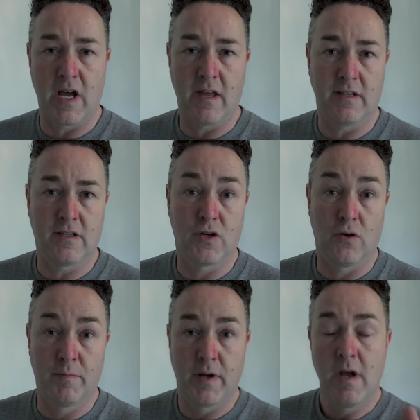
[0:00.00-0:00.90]
out the
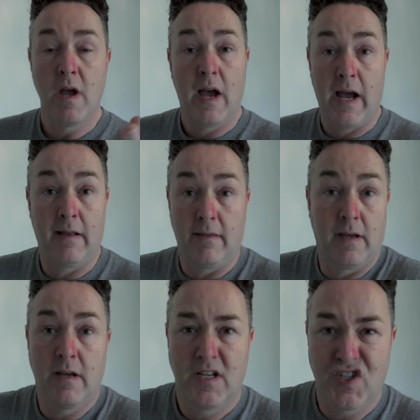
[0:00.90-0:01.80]
tub, out
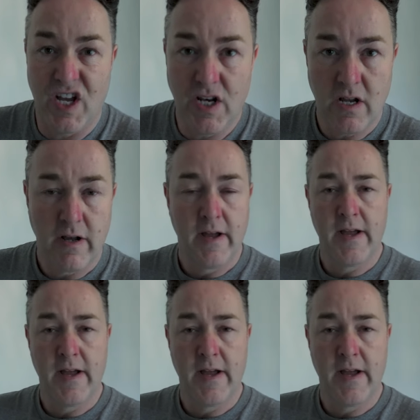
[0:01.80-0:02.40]
the tin.